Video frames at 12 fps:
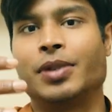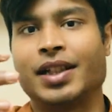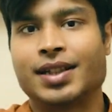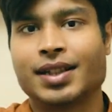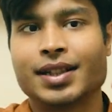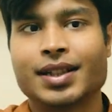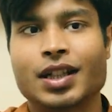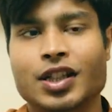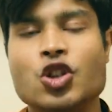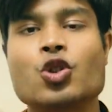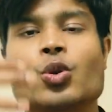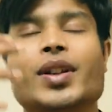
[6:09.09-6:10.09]
but
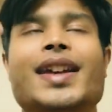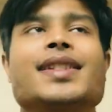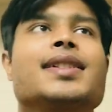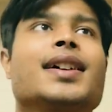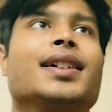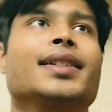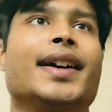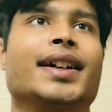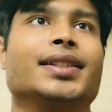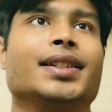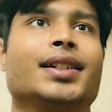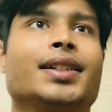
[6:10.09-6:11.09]
you can tell that